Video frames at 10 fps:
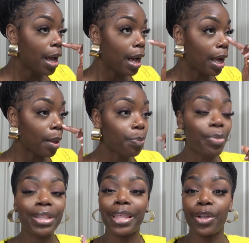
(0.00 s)

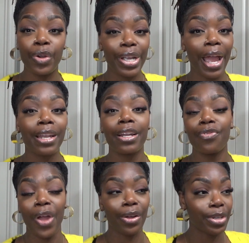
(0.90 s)
but they created a
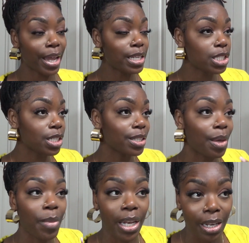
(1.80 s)
foundation that
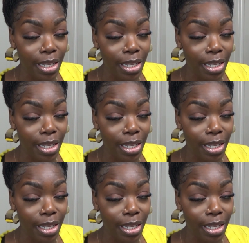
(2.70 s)
made it